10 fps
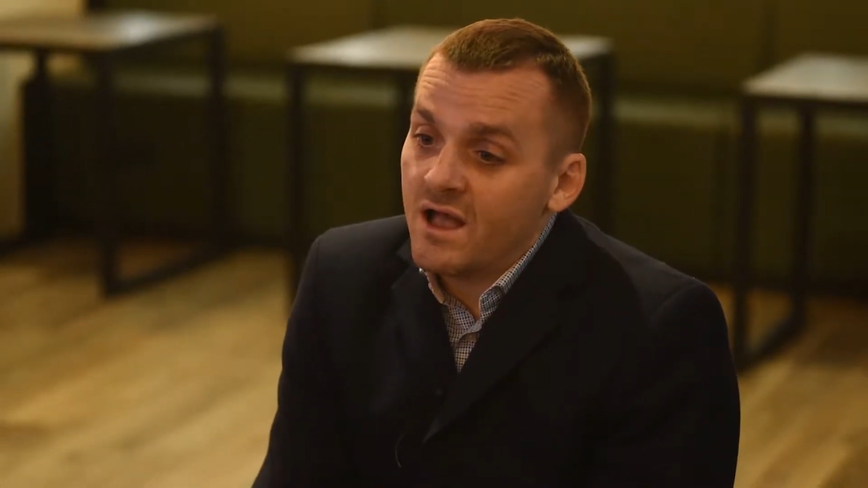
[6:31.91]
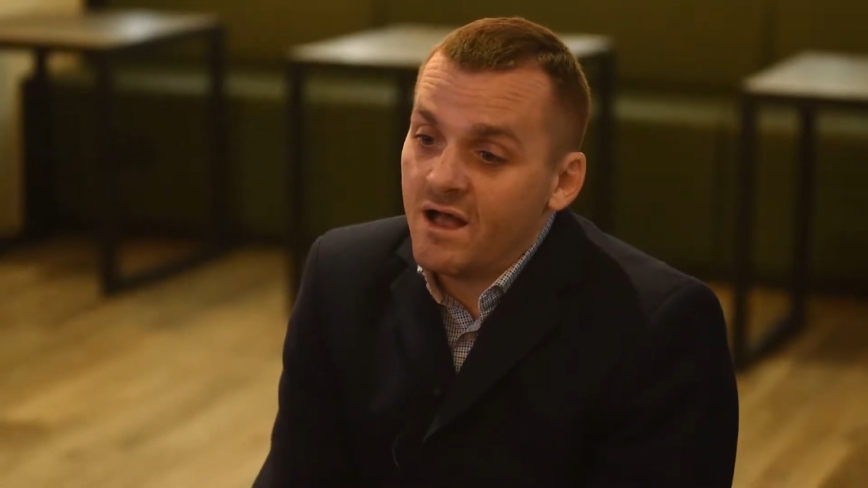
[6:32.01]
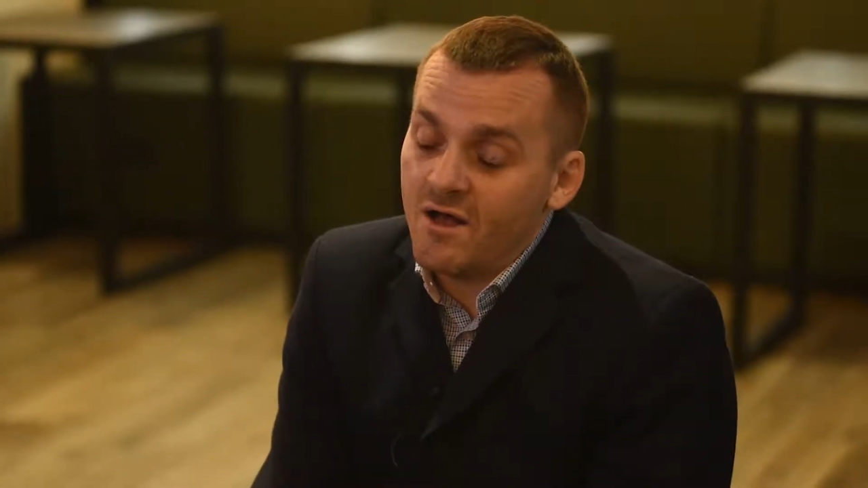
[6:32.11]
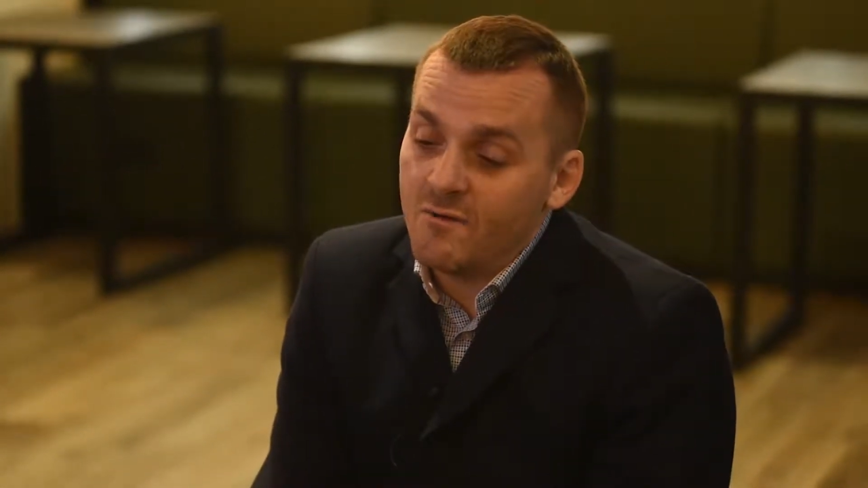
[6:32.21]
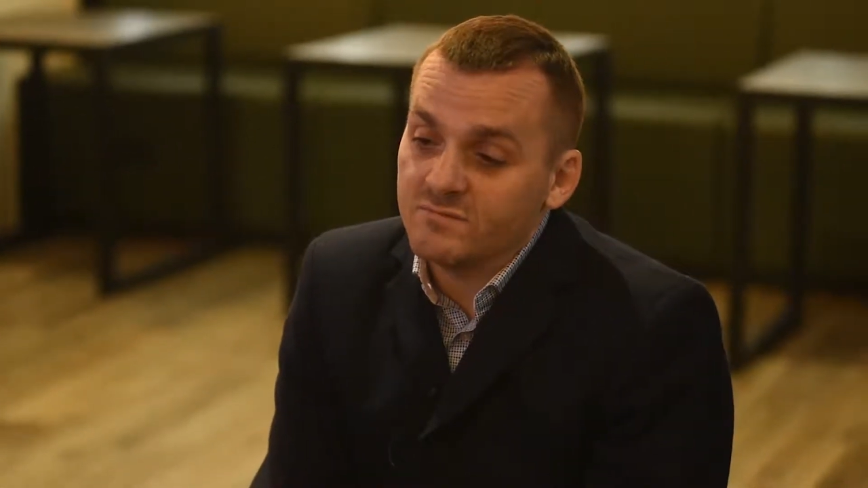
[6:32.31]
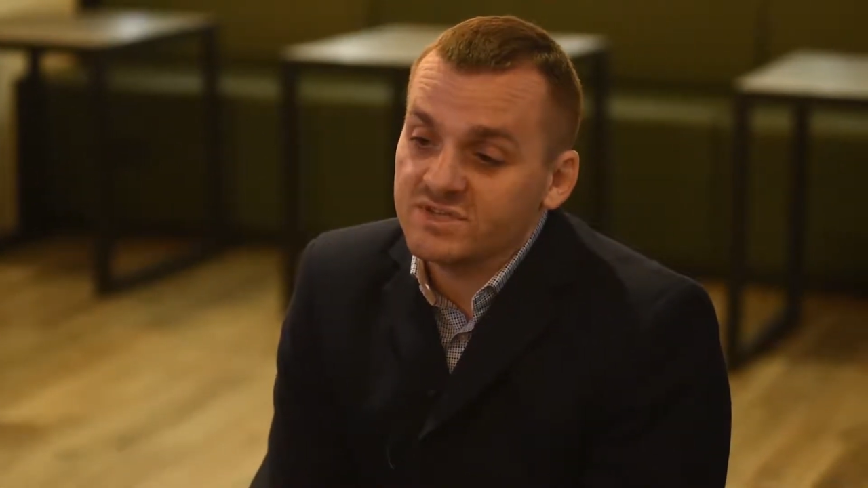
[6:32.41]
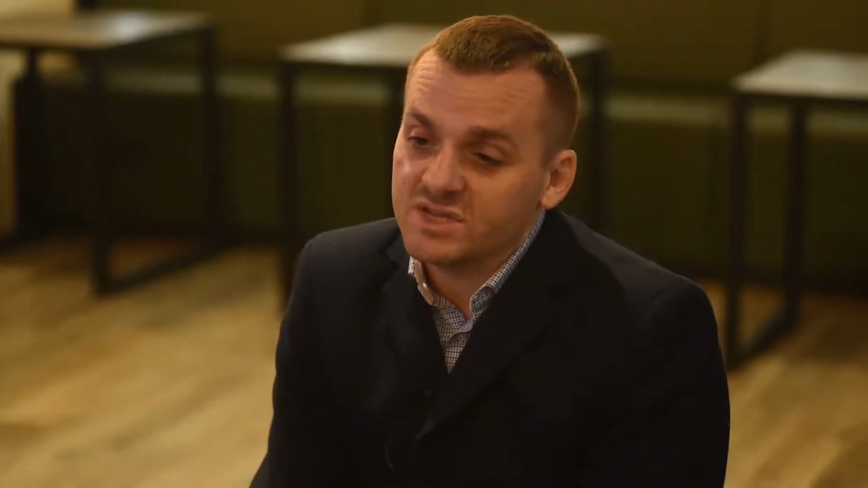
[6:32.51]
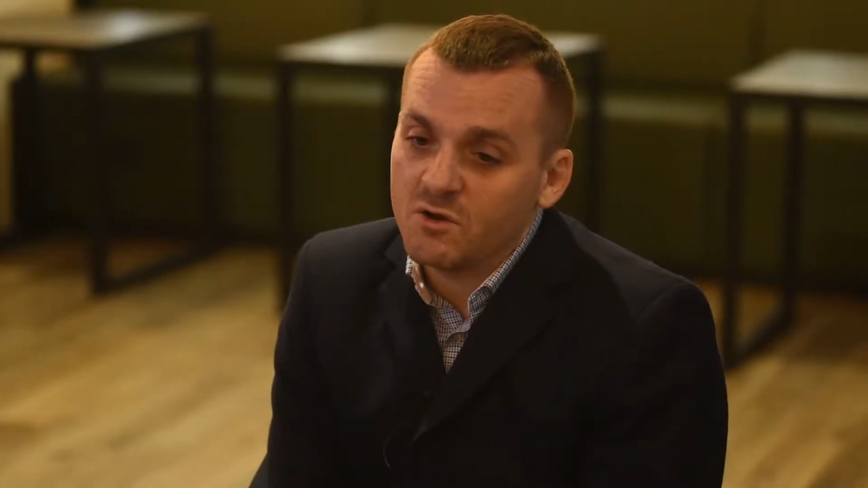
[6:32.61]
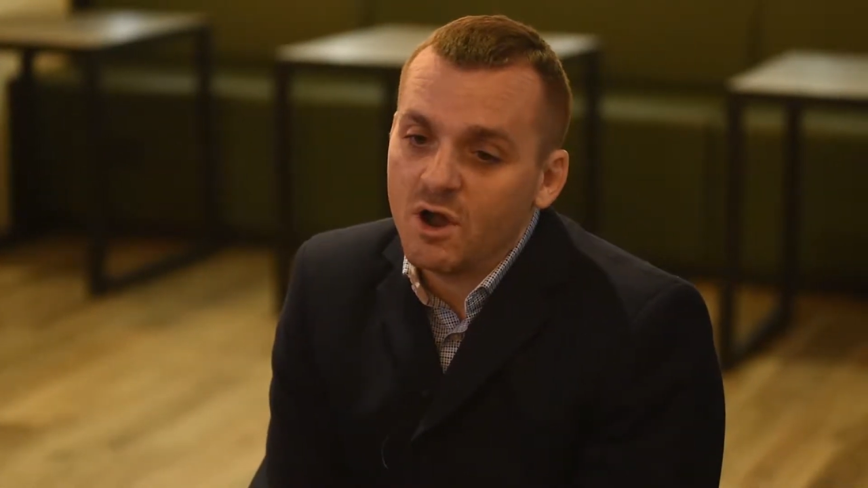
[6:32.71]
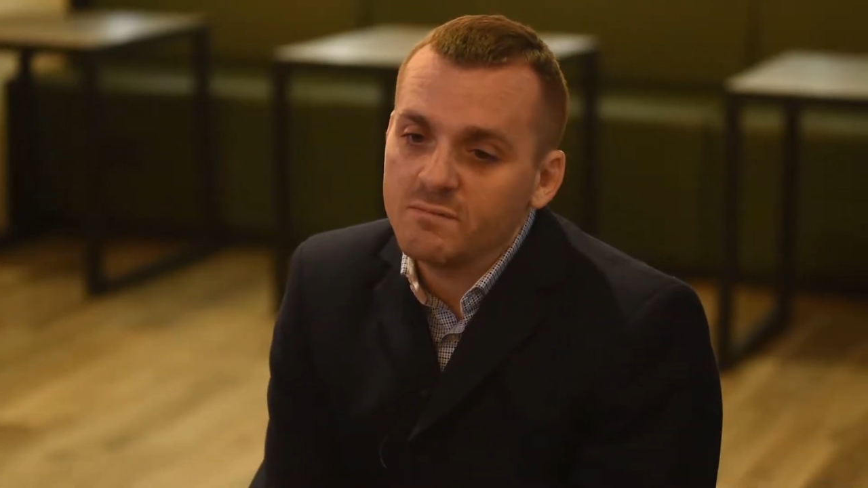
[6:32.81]

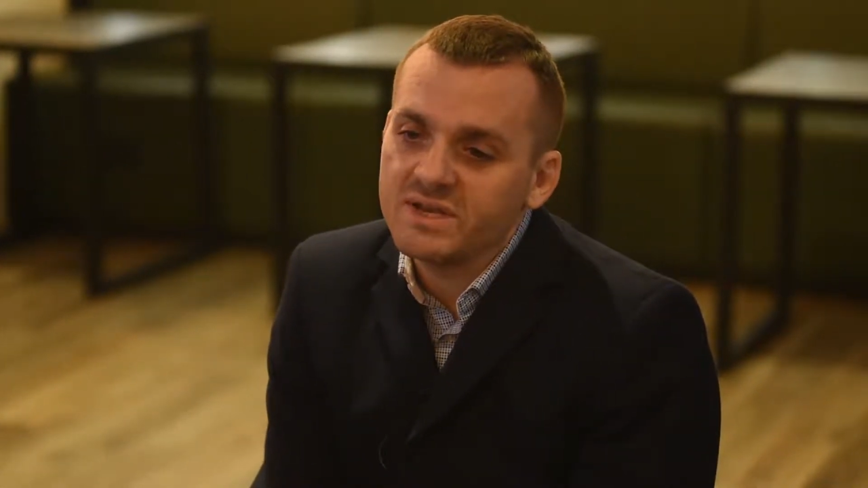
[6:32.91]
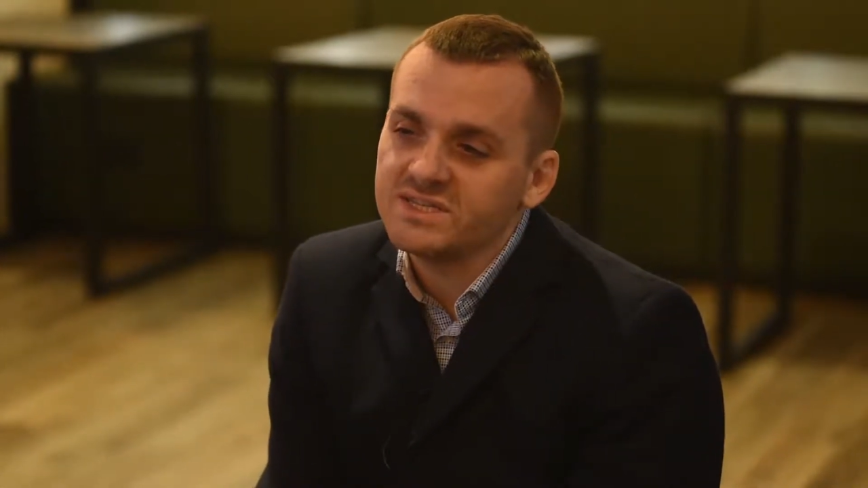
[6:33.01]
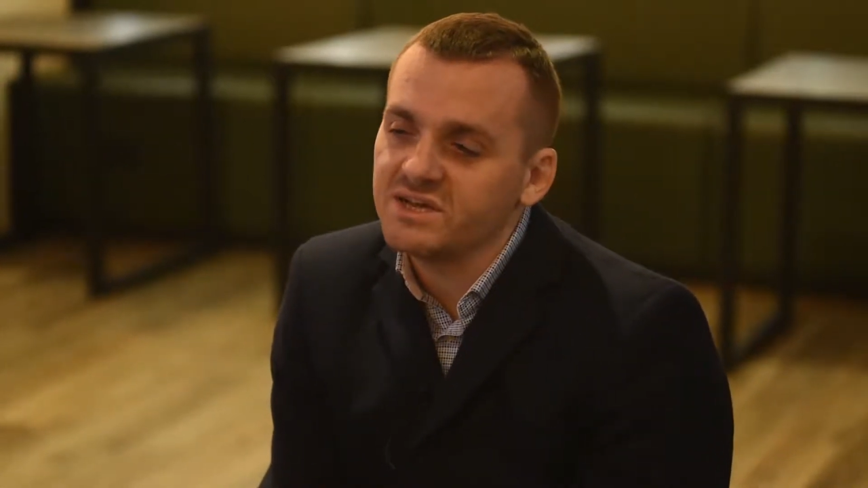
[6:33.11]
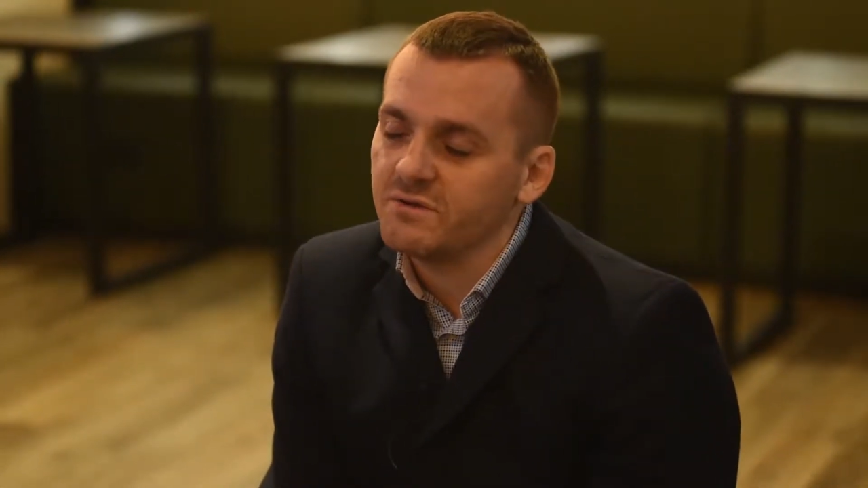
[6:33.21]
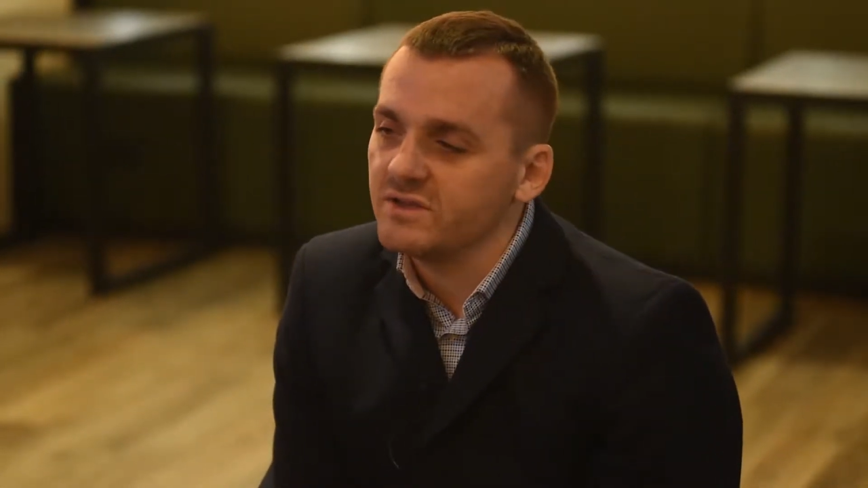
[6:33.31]
So I'm going to tell